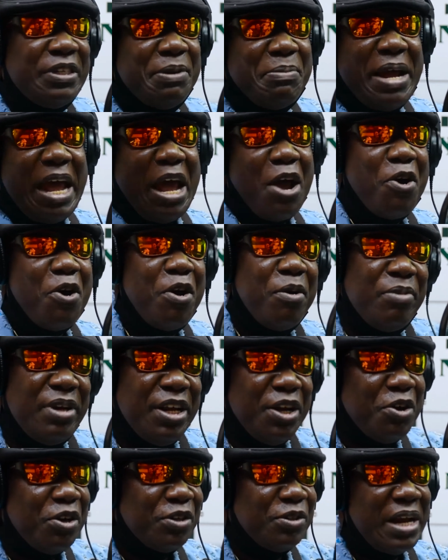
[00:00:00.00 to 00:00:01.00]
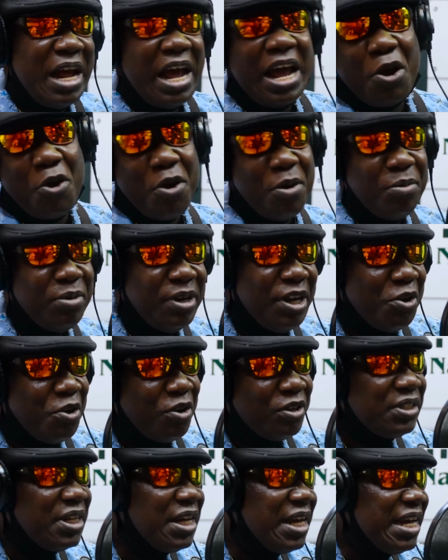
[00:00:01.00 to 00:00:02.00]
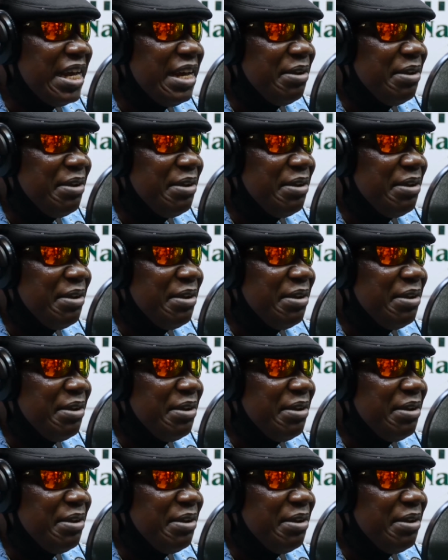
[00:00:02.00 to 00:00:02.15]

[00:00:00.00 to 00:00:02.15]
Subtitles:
say make I come Lagos, and I come Lagos,